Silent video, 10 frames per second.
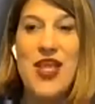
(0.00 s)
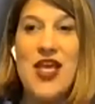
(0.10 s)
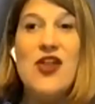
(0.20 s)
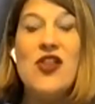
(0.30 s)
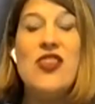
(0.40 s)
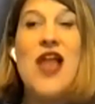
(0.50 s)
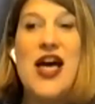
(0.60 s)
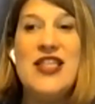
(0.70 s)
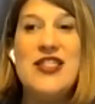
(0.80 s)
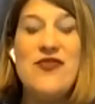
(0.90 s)
There are
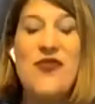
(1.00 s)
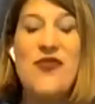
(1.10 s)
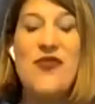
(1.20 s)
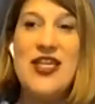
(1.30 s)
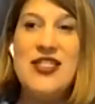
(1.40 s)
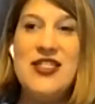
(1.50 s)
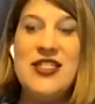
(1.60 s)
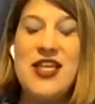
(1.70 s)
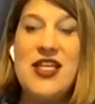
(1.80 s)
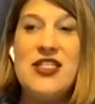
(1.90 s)
lots of ways
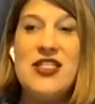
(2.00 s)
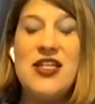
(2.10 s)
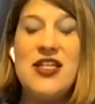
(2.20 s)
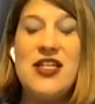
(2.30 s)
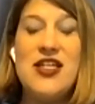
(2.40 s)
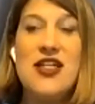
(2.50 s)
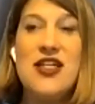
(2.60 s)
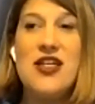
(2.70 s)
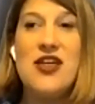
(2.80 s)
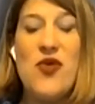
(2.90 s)
to
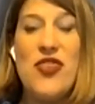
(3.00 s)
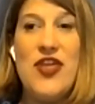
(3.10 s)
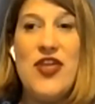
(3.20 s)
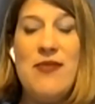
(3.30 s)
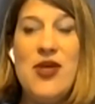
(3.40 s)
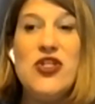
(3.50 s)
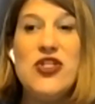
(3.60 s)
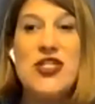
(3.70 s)
go with a theme.